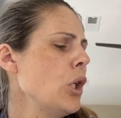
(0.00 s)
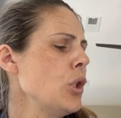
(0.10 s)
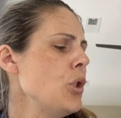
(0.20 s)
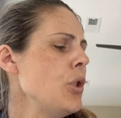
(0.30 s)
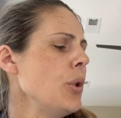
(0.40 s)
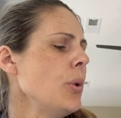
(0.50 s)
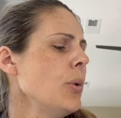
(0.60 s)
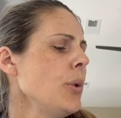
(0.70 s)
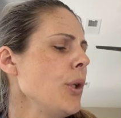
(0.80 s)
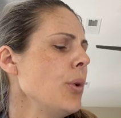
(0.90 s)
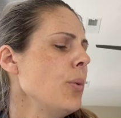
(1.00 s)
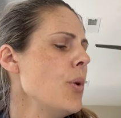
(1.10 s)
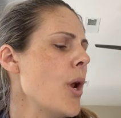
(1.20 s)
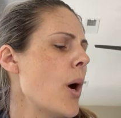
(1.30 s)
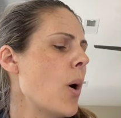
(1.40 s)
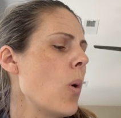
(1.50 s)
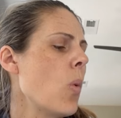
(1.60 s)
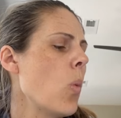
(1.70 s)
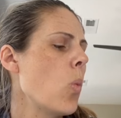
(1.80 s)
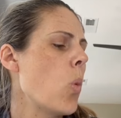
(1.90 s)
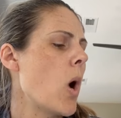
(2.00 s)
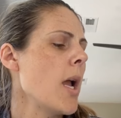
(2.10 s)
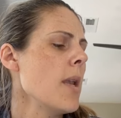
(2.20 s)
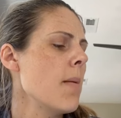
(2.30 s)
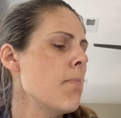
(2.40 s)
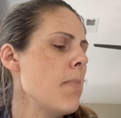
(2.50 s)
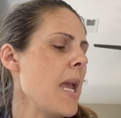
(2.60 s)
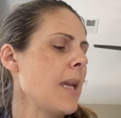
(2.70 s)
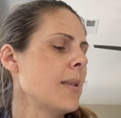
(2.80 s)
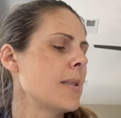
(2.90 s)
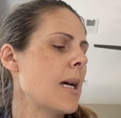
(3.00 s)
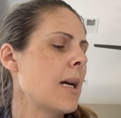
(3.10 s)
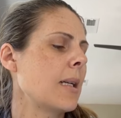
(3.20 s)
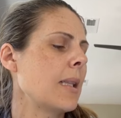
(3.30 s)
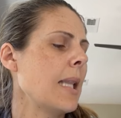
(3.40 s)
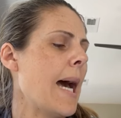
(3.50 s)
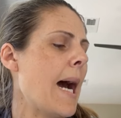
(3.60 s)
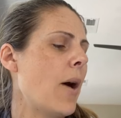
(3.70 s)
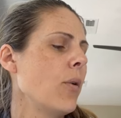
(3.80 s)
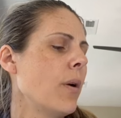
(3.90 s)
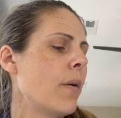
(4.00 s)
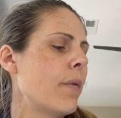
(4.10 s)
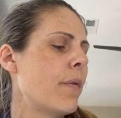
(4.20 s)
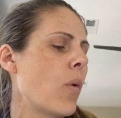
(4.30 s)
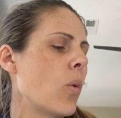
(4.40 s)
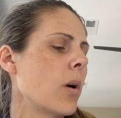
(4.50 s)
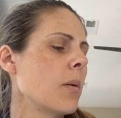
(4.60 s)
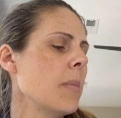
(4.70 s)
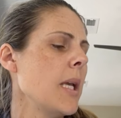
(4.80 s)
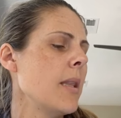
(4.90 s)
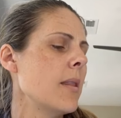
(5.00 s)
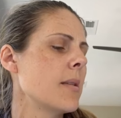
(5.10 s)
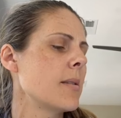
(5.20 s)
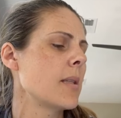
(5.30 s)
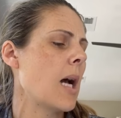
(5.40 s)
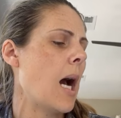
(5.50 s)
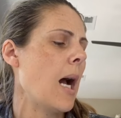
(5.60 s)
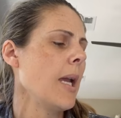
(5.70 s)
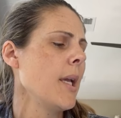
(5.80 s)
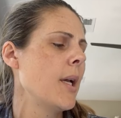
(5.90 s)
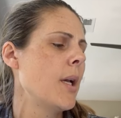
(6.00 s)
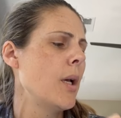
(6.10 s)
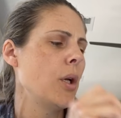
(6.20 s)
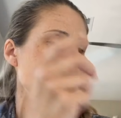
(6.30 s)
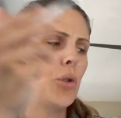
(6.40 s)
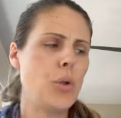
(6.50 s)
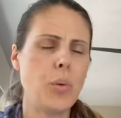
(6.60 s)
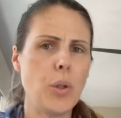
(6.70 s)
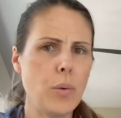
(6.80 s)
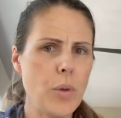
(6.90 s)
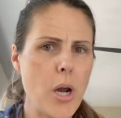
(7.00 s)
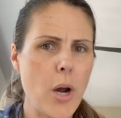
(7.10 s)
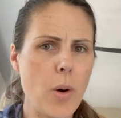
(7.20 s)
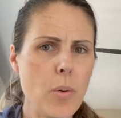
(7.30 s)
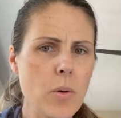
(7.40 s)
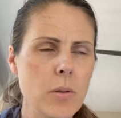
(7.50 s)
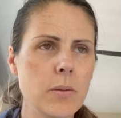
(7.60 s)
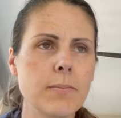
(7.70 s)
Do you know what makes a cloud form in the sky? Do you know?